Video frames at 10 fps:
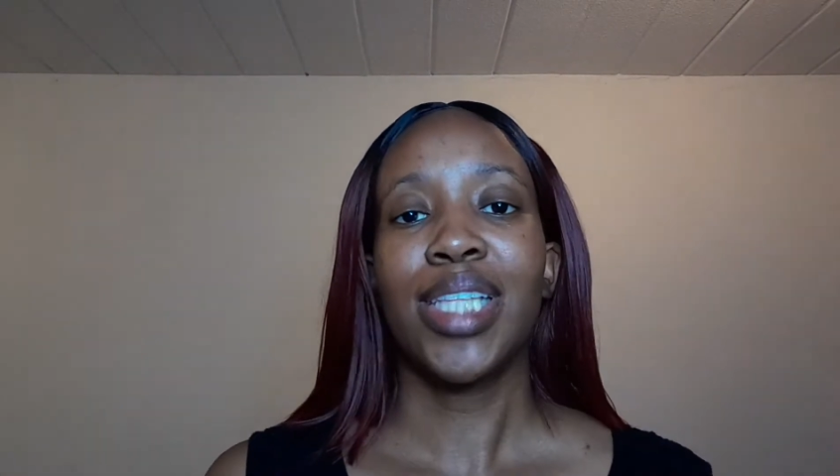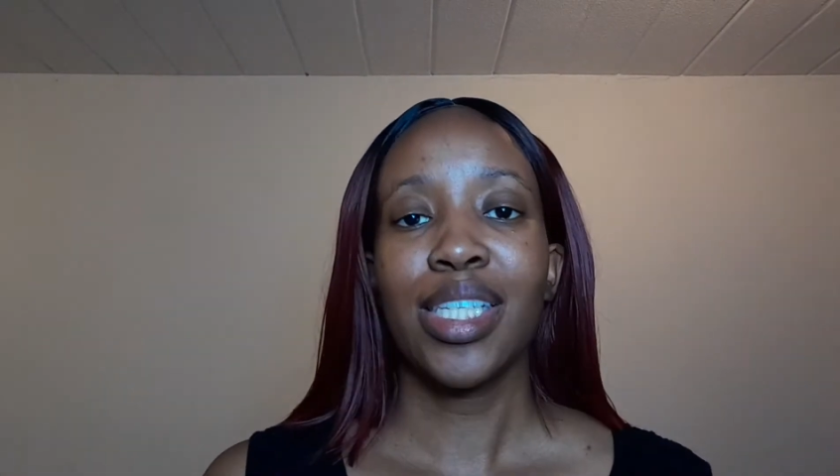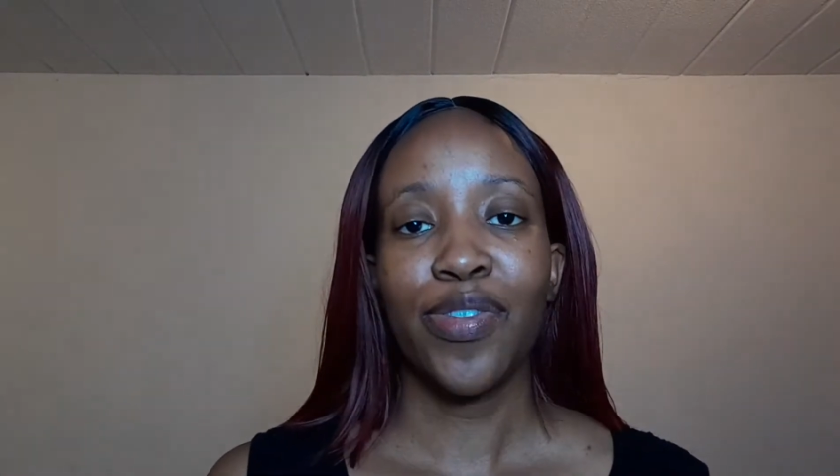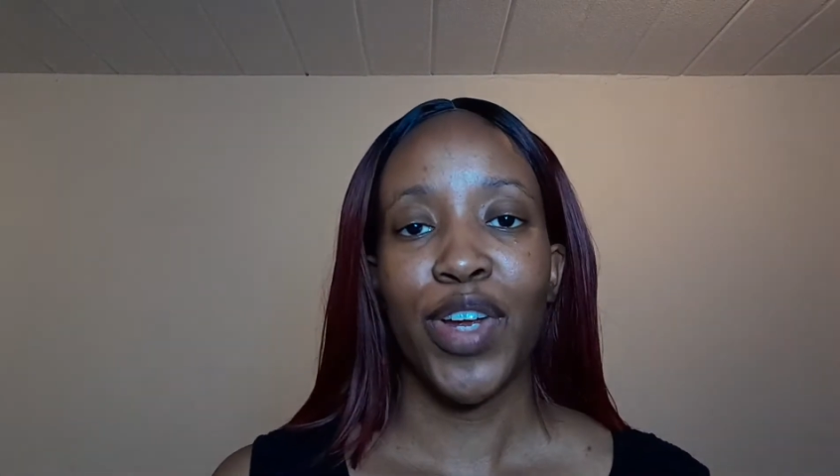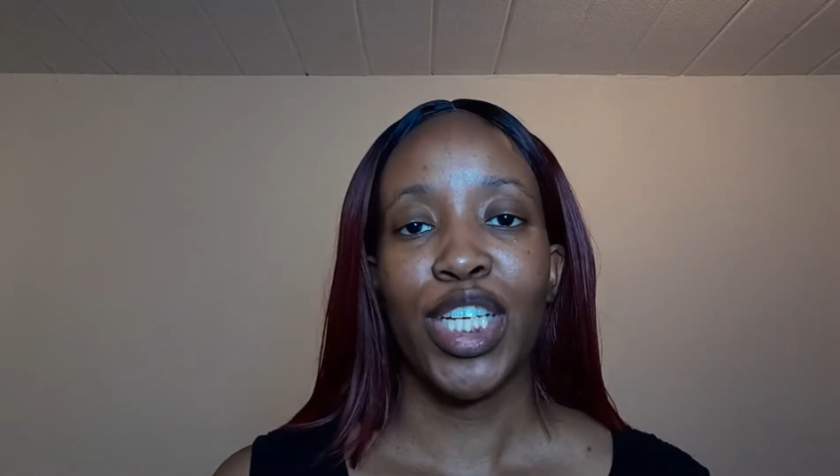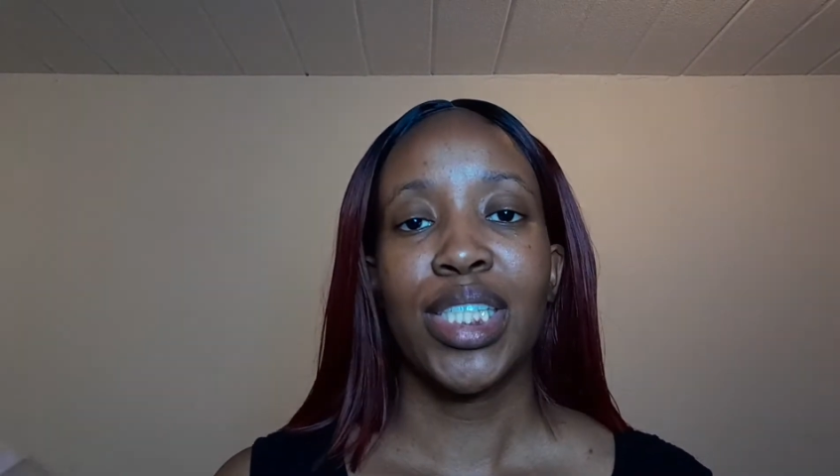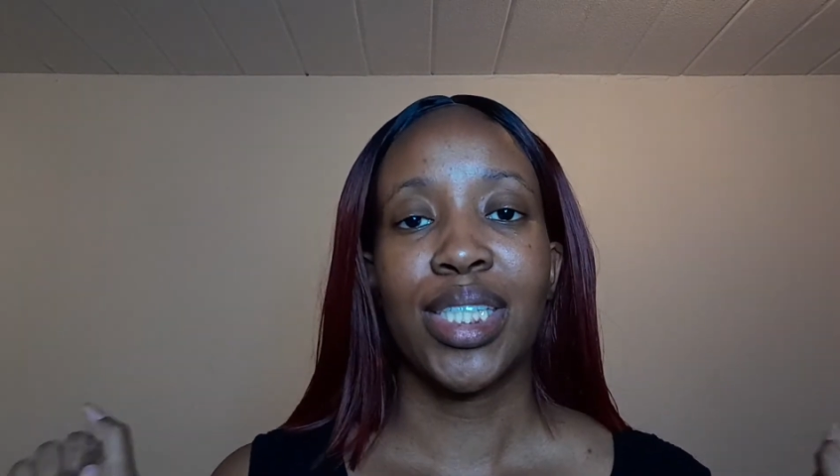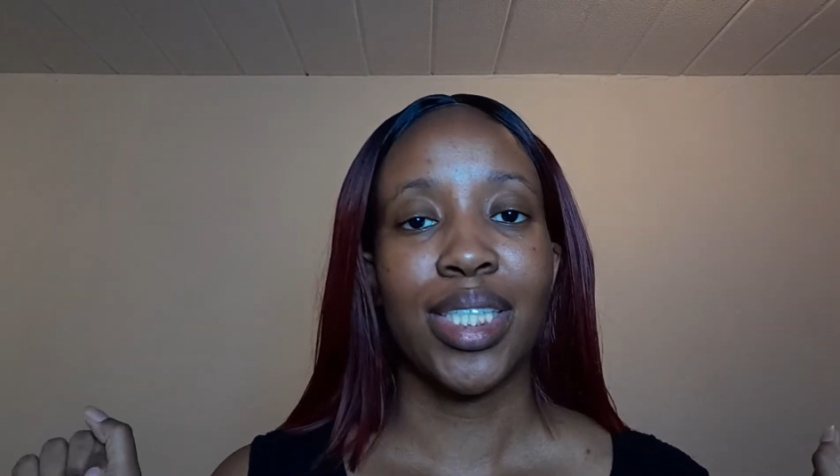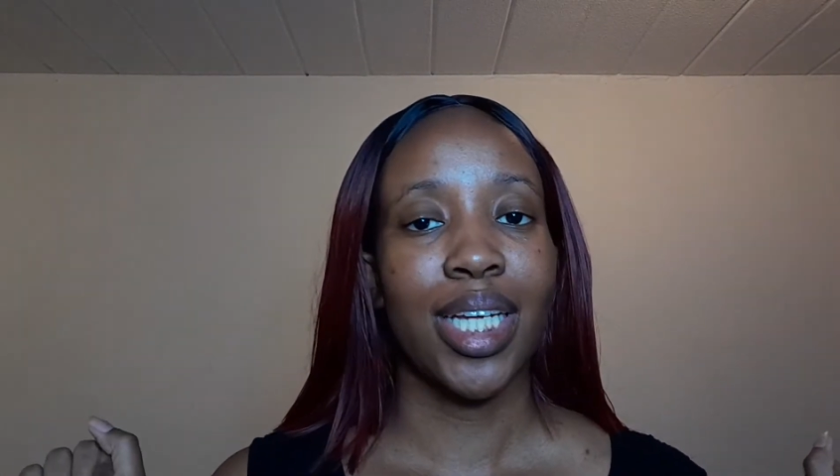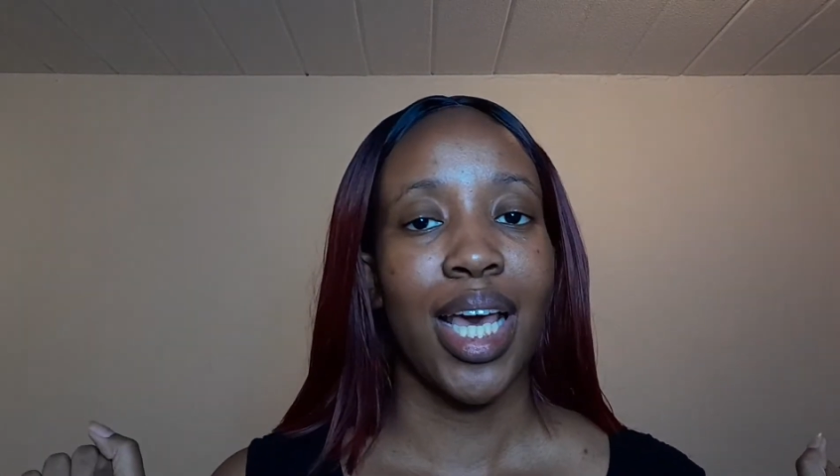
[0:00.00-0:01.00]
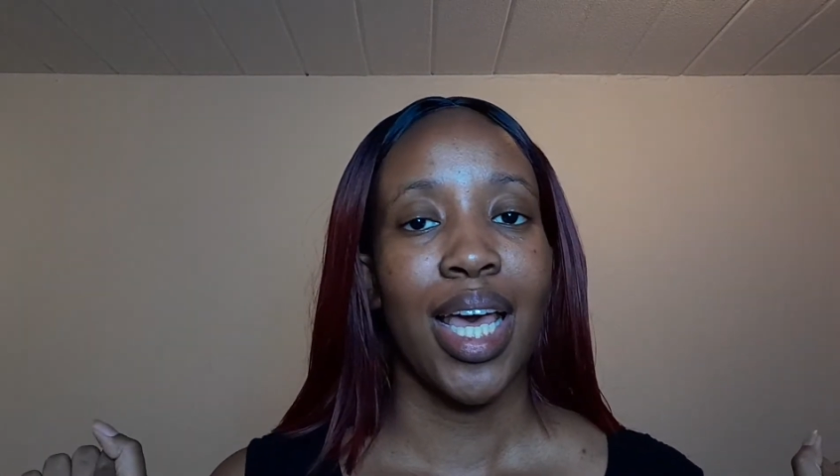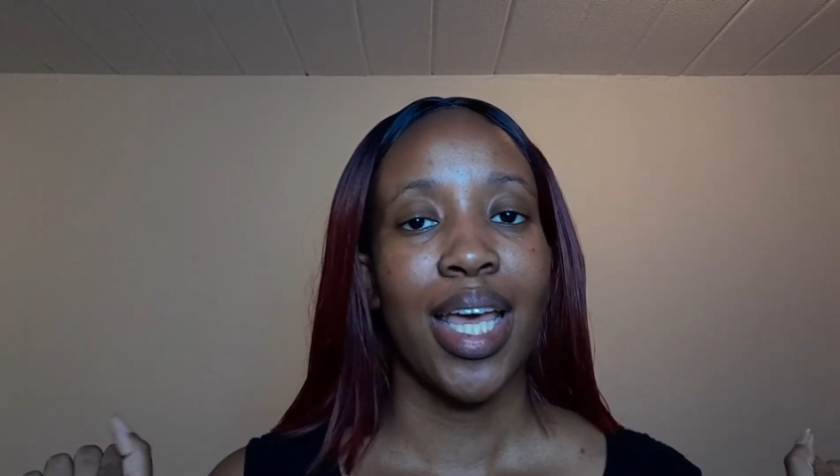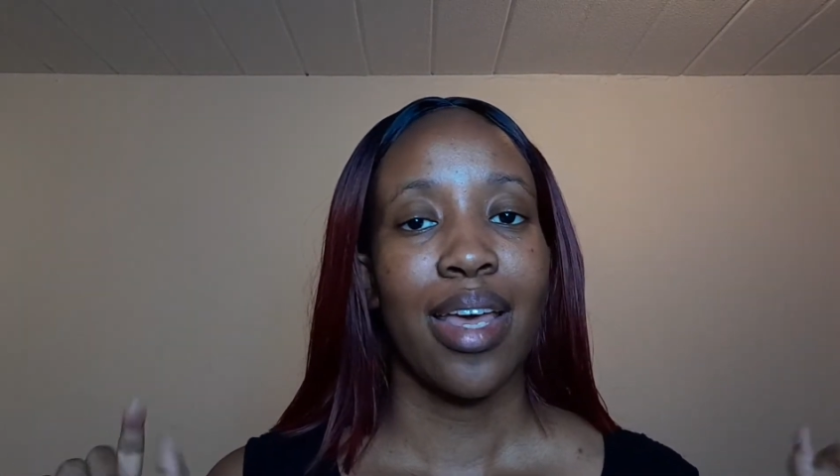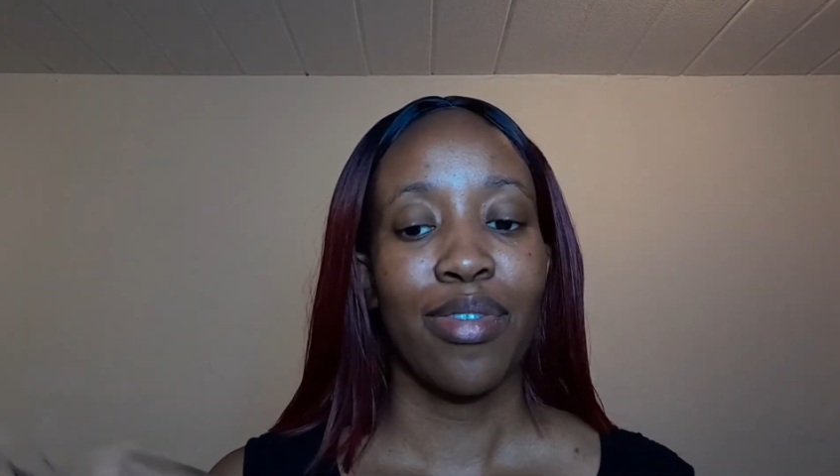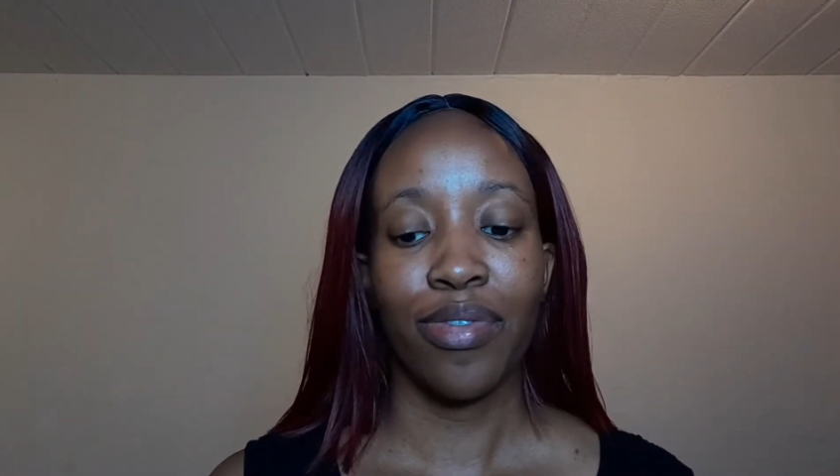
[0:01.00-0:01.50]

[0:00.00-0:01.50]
things first. If you've